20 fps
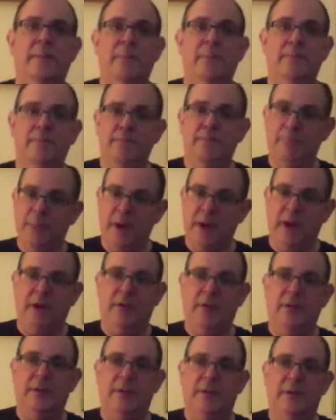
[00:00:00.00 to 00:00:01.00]

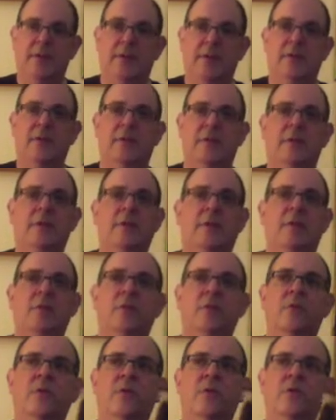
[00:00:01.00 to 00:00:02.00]
But,
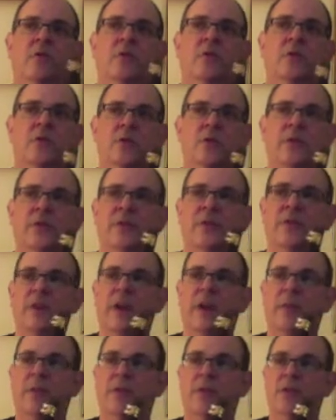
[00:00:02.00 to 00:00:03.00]
you should use this
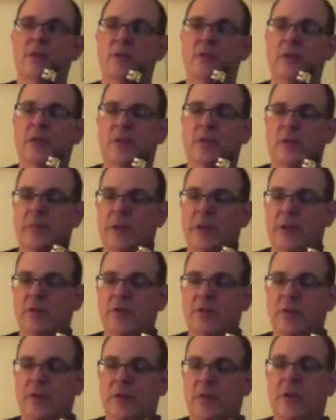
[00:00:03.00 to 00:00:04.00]
opportunity to make
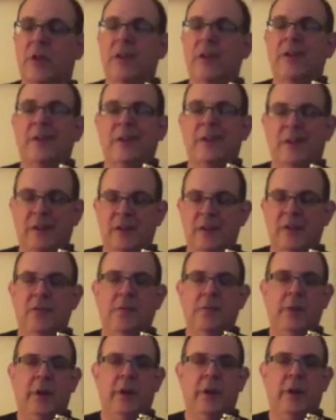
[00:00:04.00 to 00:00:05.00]
sure, is
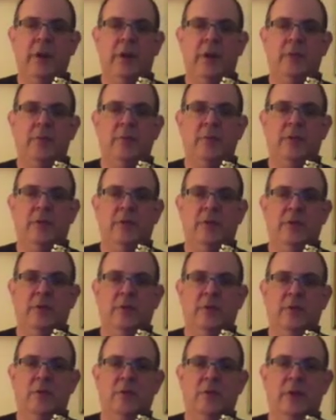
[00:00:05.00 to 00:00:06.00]
my hand position
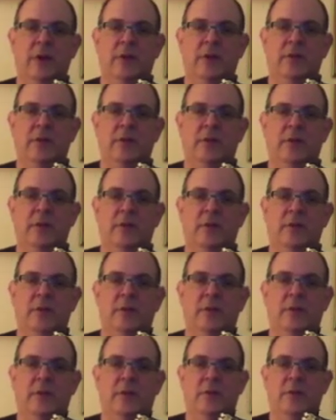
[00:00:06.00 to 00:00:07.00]
correct?
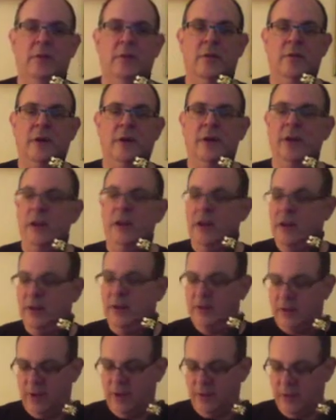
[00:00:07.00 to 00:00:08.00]
All right?
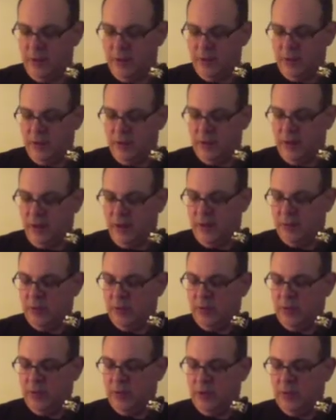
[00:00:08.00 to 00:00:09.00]
Is everything that I am
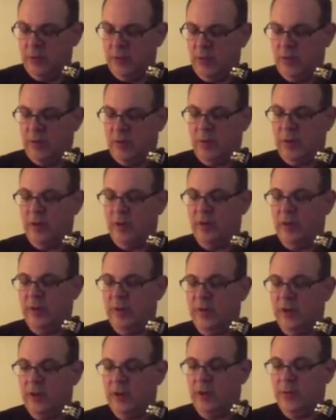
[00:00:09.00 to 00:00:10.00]
doing here, am I
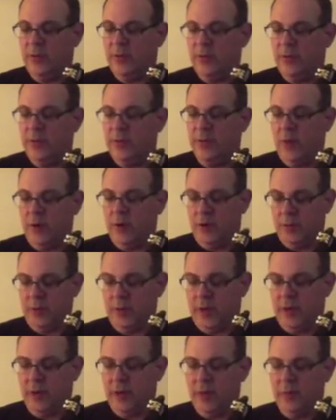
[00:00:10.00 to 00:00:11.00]
lifting up too far? Am
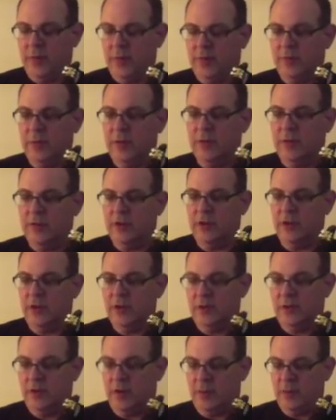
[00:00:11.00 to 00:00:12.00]
I coming from
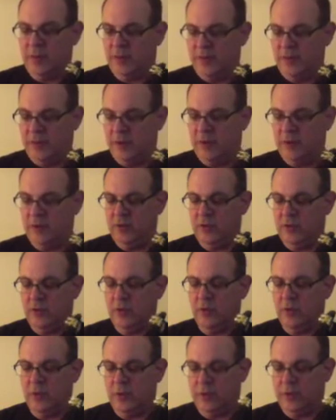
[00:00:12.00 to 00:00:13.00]
underneath? Are my fingers in
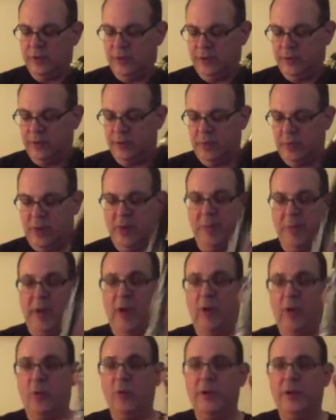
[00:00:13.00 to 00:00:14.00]
the wrong position? Am I
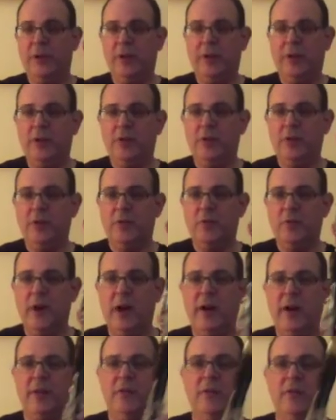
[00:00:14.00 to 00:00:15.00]
holding on to the
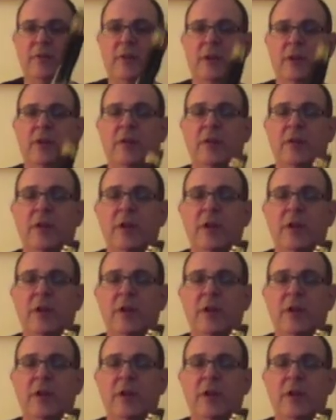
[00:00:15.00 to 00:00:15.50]
rod over here?